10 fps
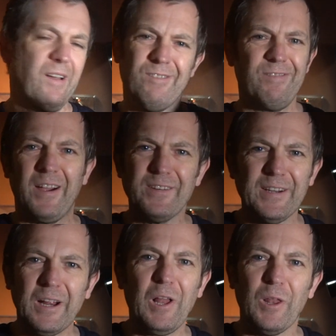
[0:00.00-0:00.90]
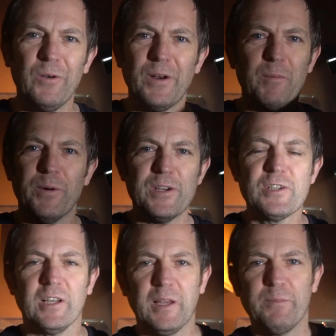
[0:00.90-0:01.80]
Found it in Kelowna,
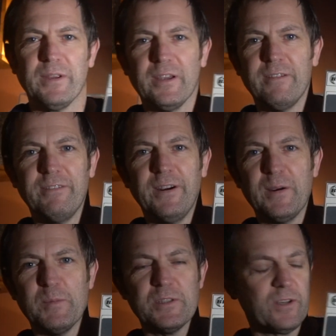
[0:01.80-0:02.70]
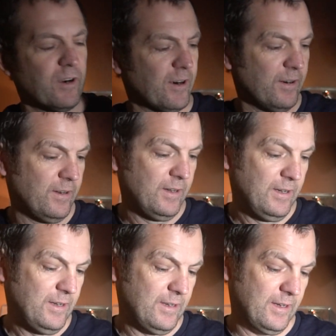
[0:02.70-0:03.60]
British Columbia. Very bizarre
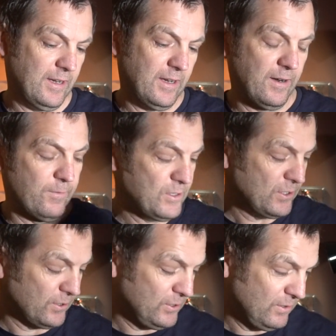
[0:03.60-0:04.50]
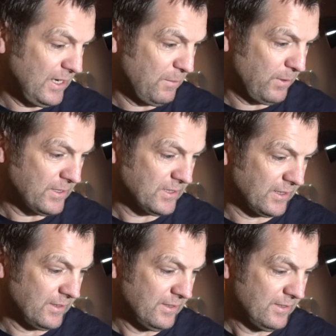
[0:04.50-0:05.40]
original UK
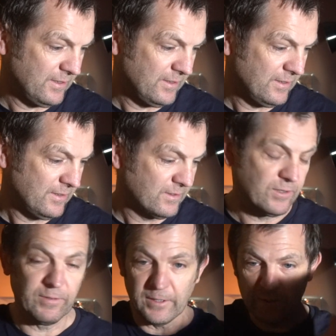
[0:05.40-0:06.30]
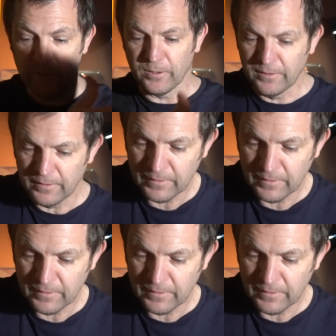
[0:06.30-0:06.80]
pressing. So very cool.